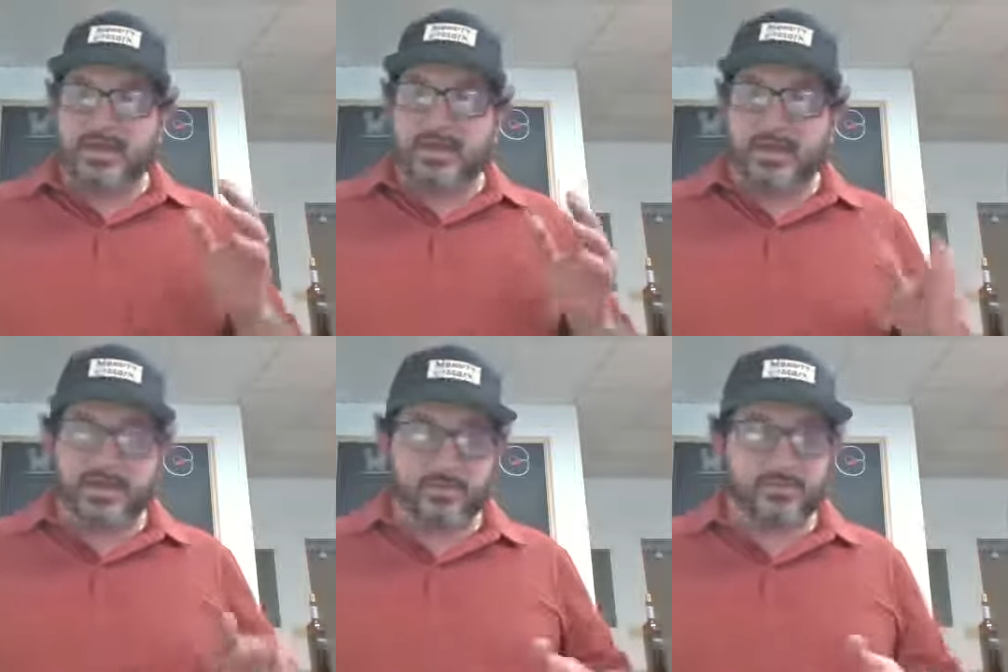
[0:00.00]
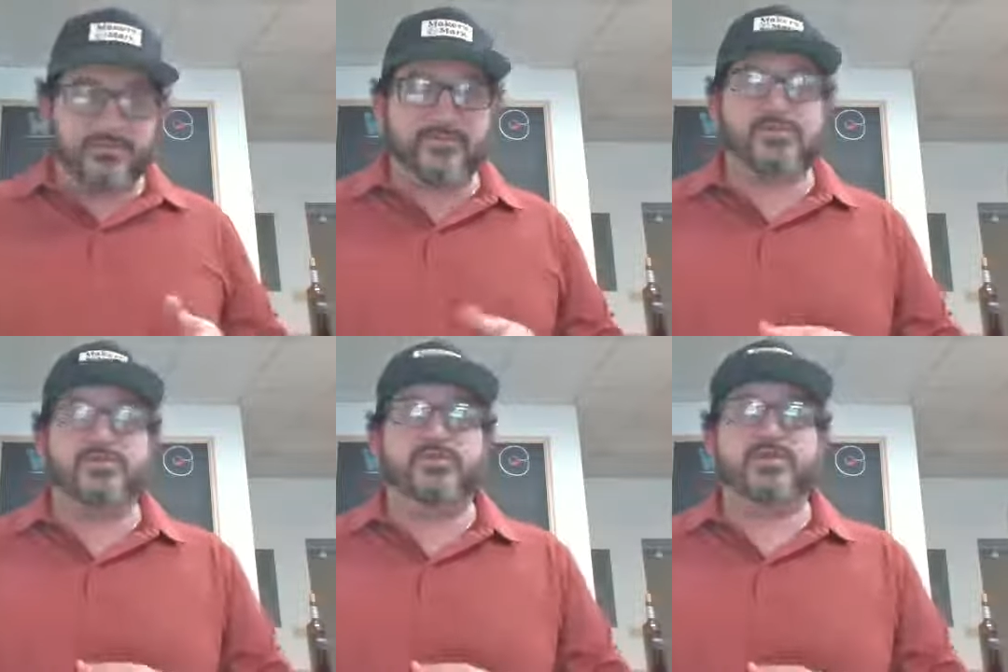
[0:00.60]
And then when I first
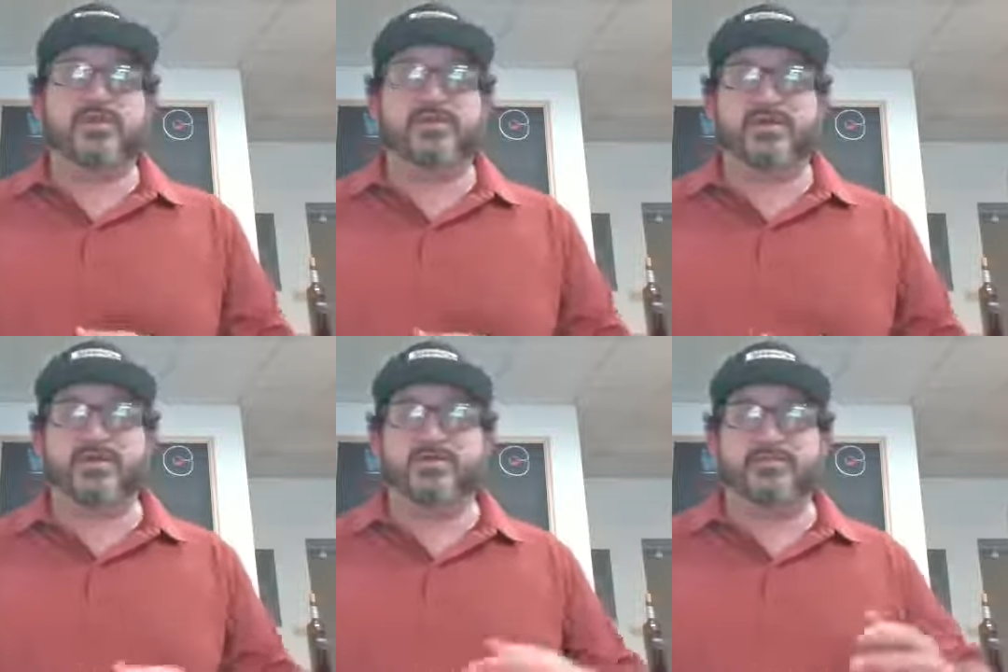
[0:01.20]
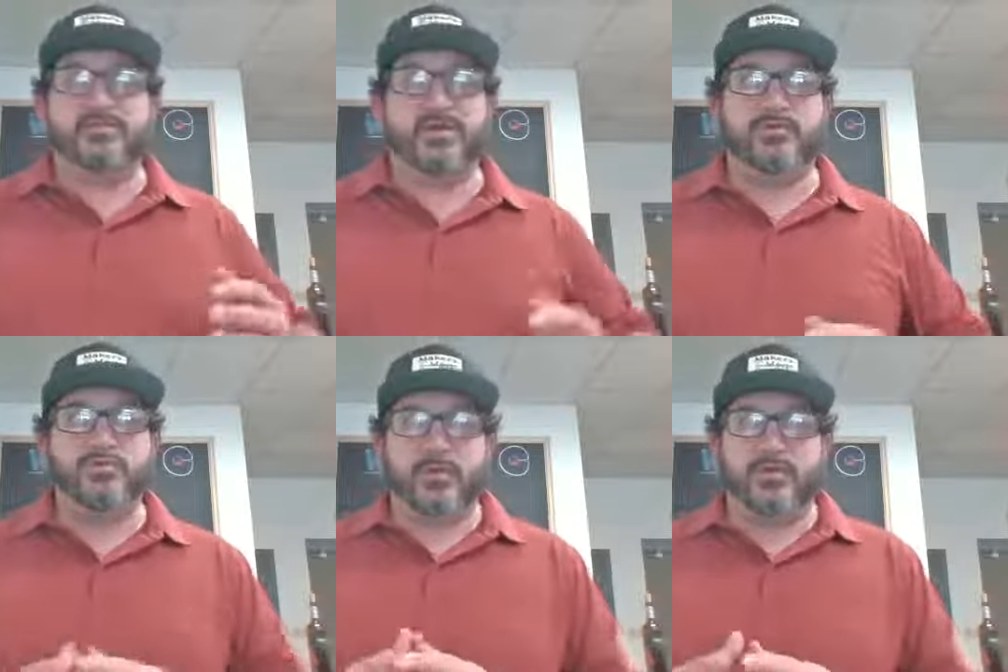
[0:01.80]
moved up here, it
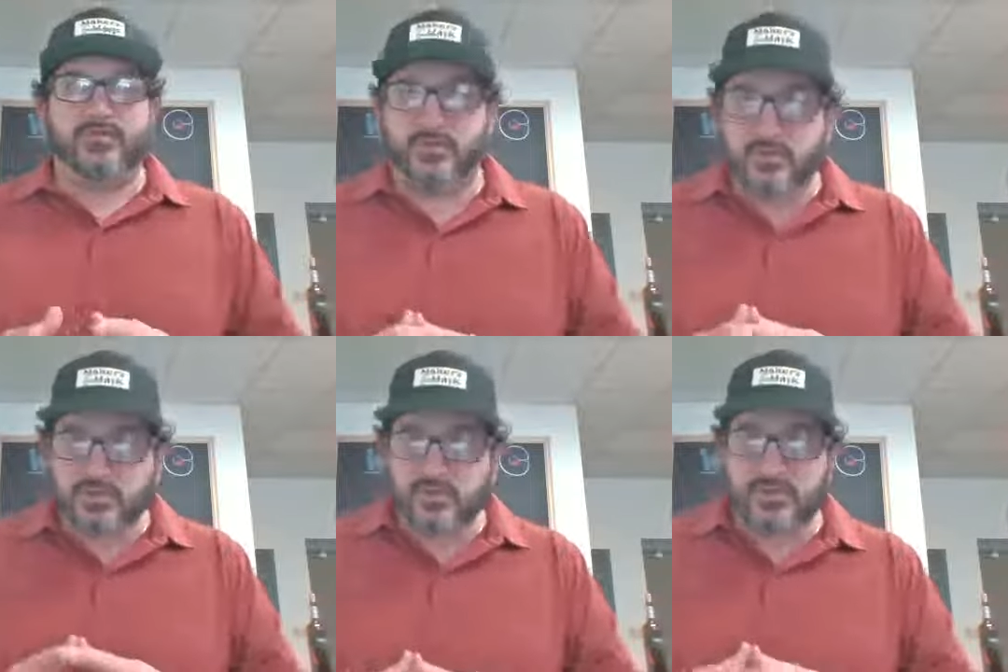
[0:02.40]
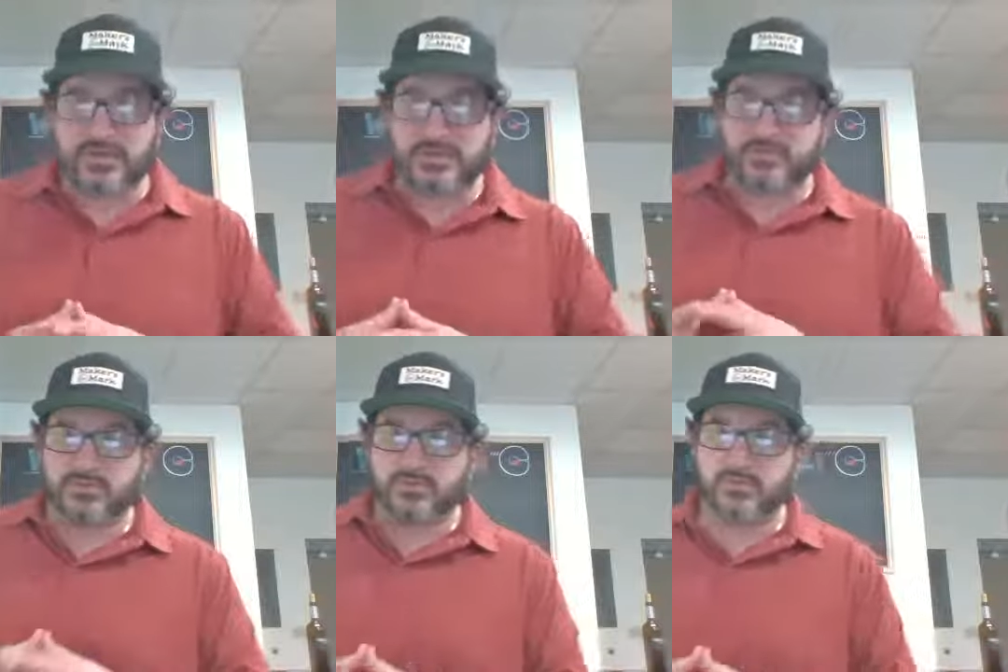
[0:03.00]
was one of the first wines I was
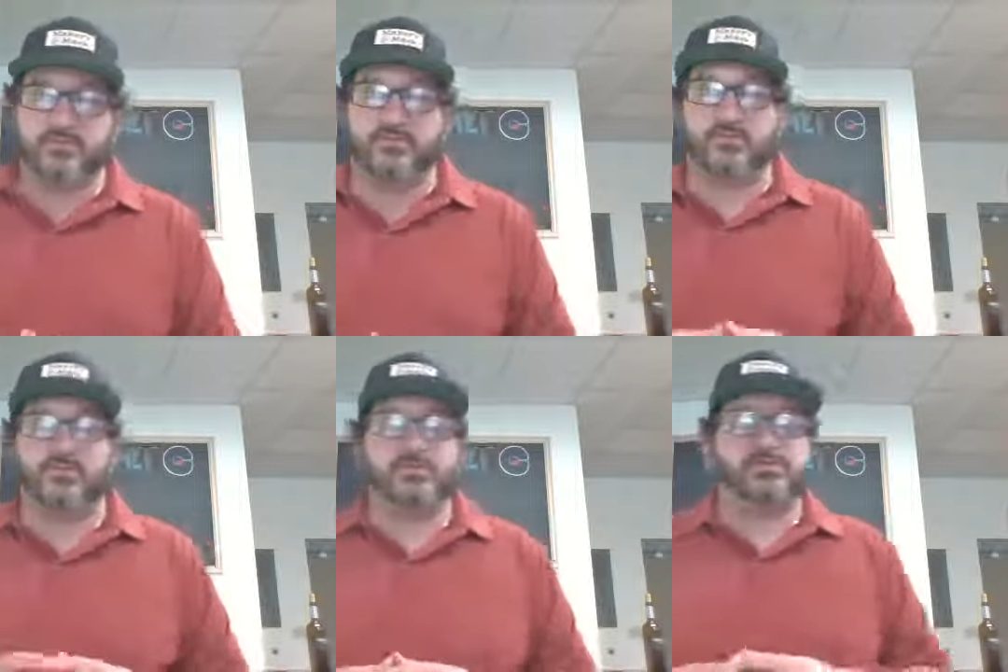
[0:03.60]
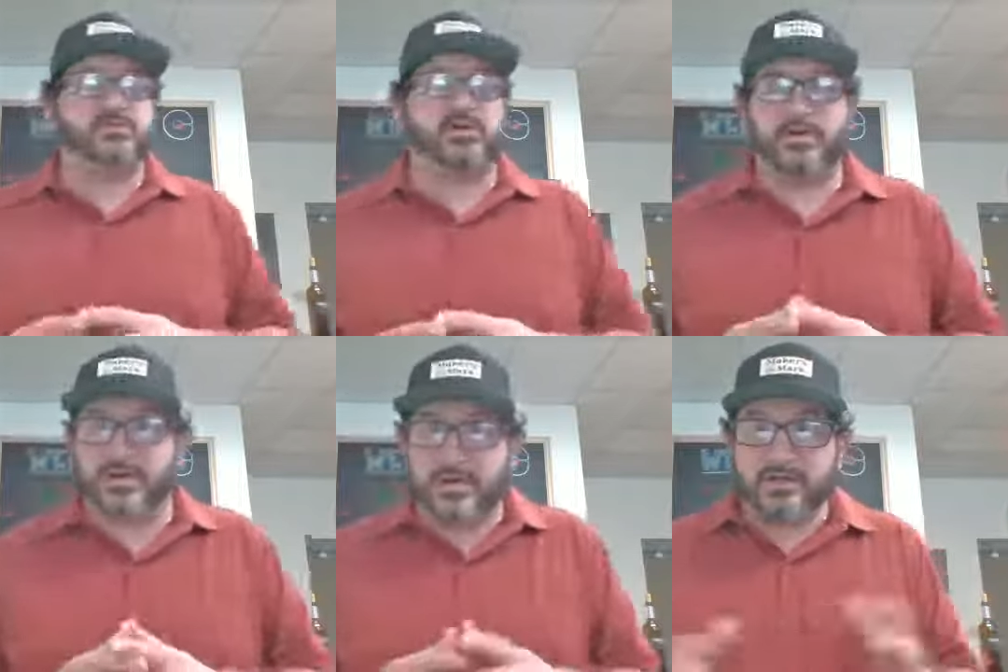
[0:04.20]
looking for the store.
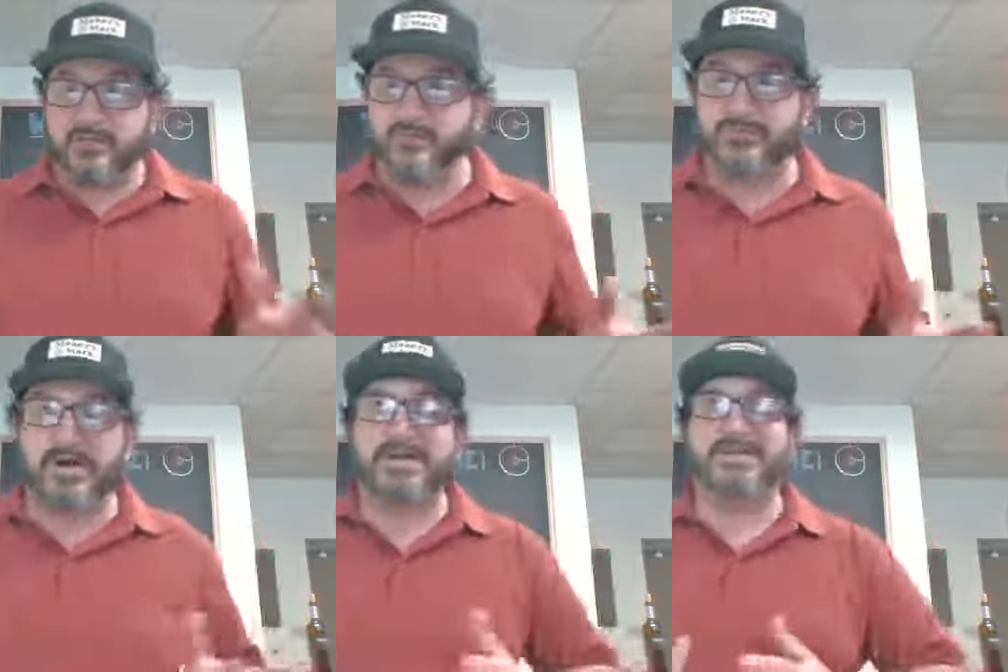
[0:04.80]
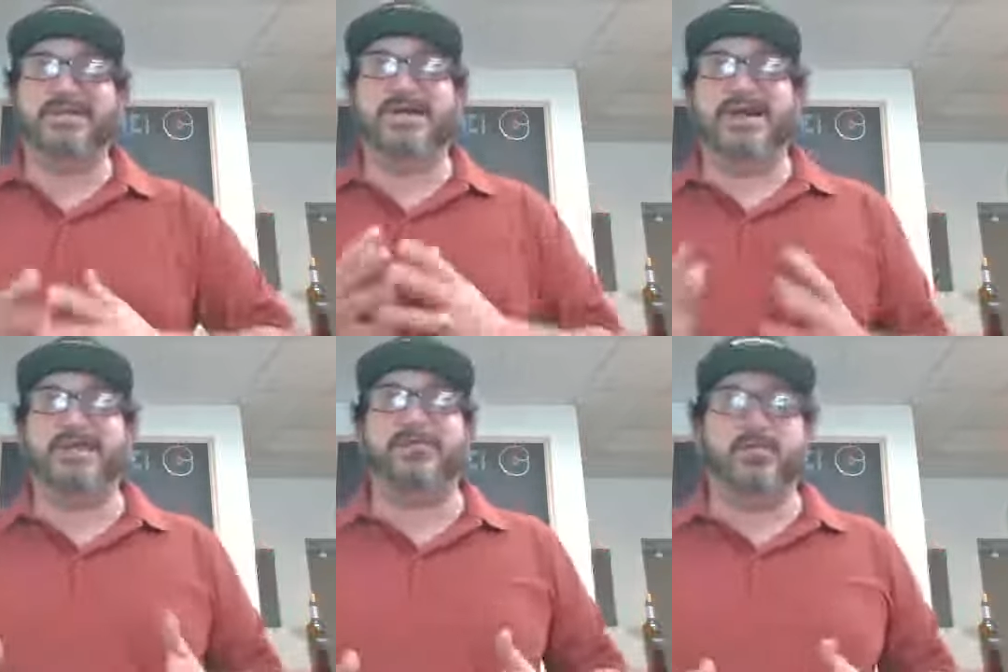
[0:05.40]
I couldn't find it
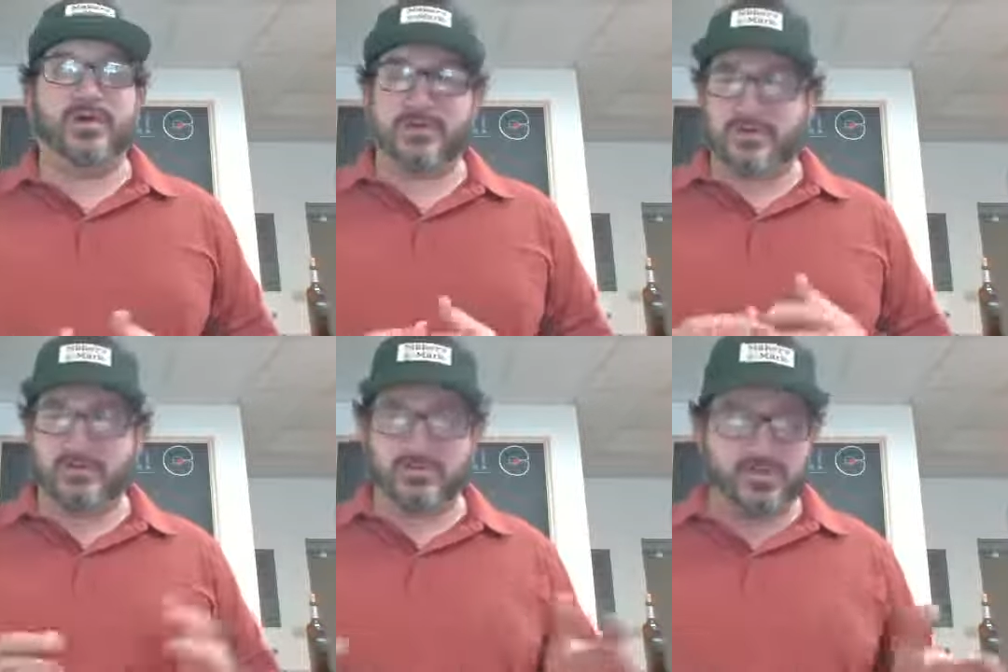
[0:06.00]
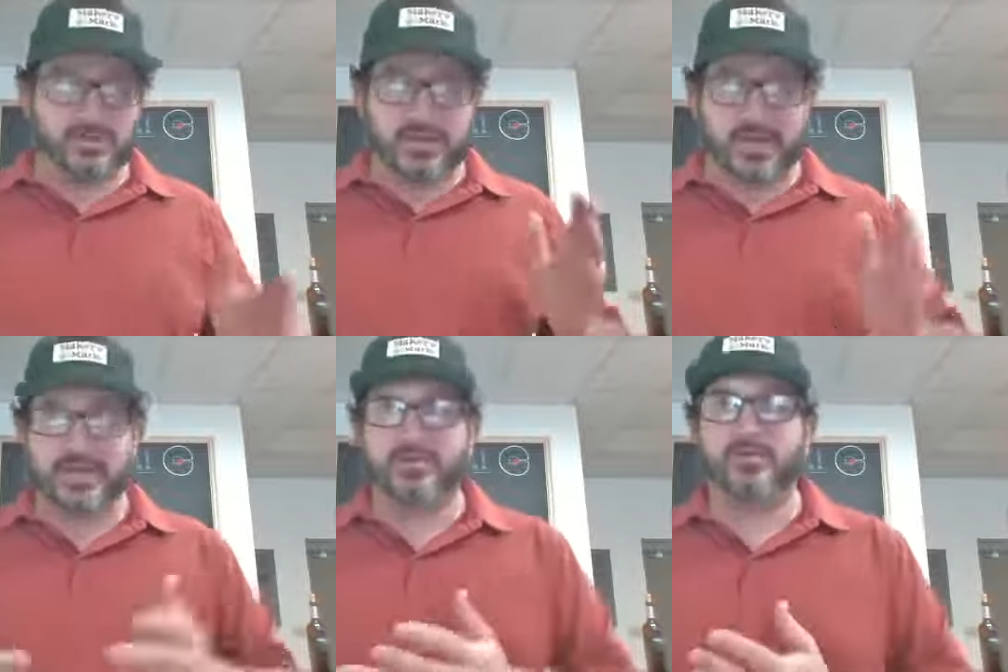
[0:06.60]
anywhere. I was searching
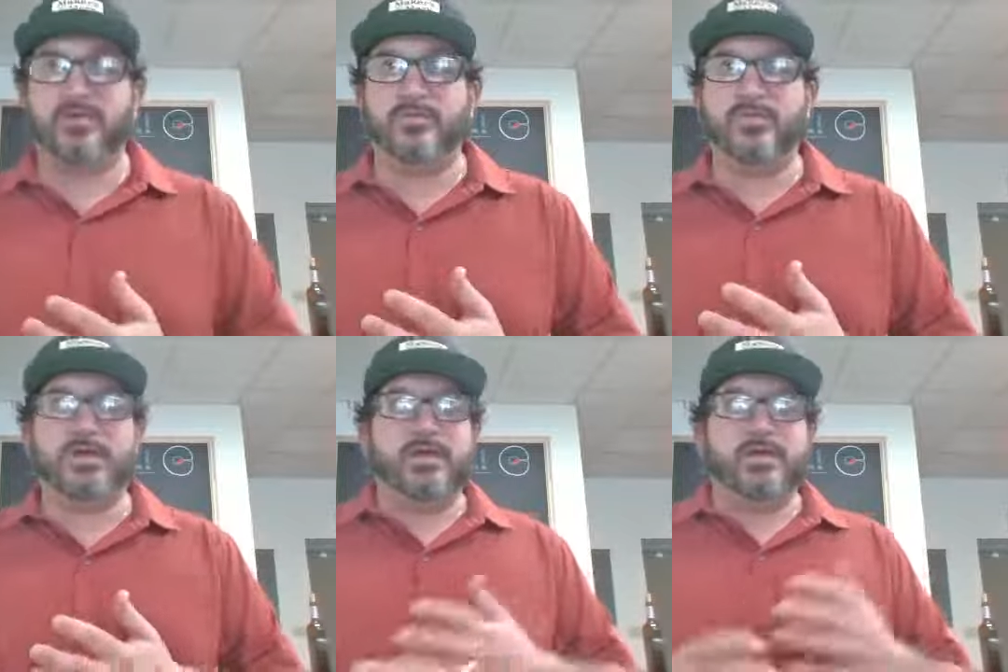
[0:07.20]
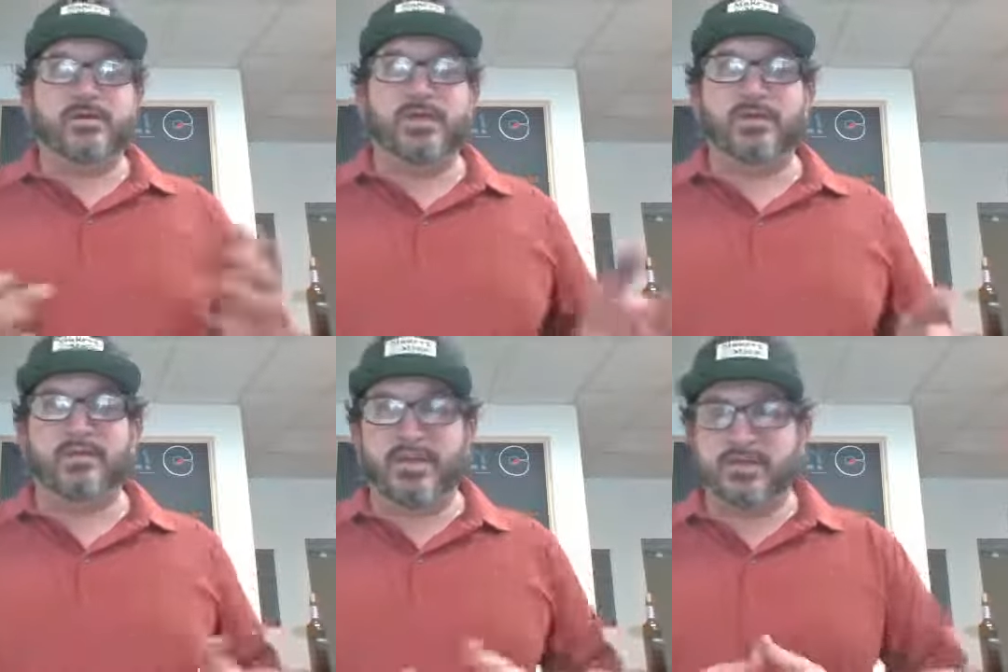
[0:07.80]
high and low. None of the main